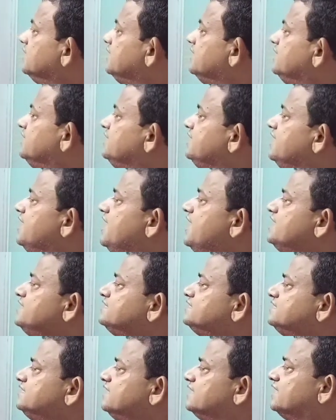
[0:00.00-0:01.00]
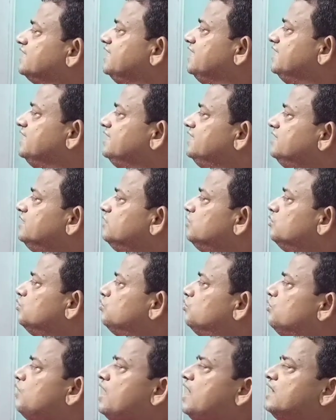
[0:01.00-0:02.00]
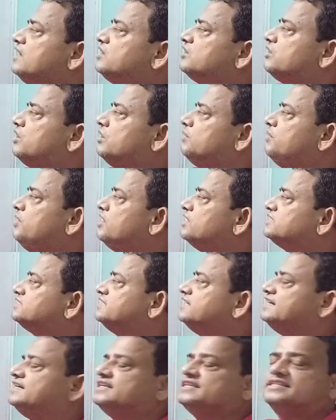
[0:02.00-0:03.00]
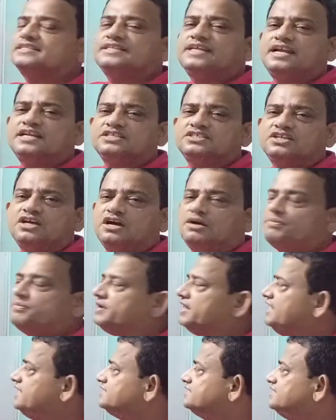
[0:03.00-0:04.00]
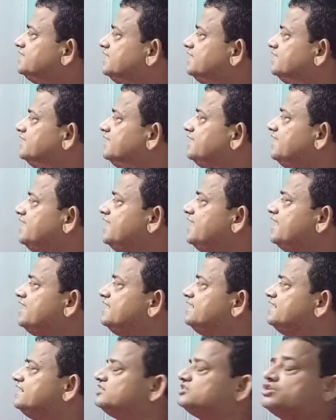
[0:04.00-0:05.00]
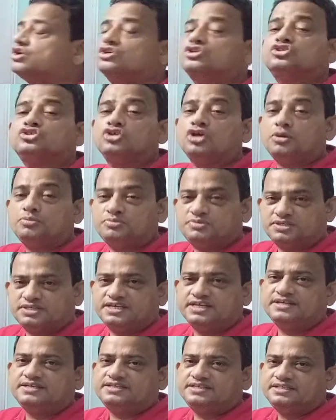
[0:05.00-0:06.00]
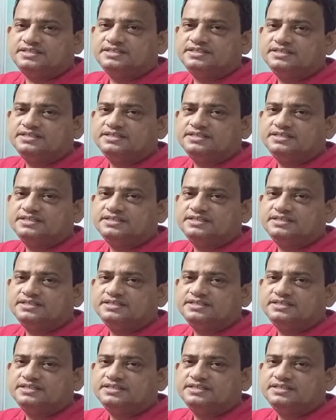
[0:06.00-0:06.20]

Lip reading: In n second, one covers a distance of Sn. N is the subscript.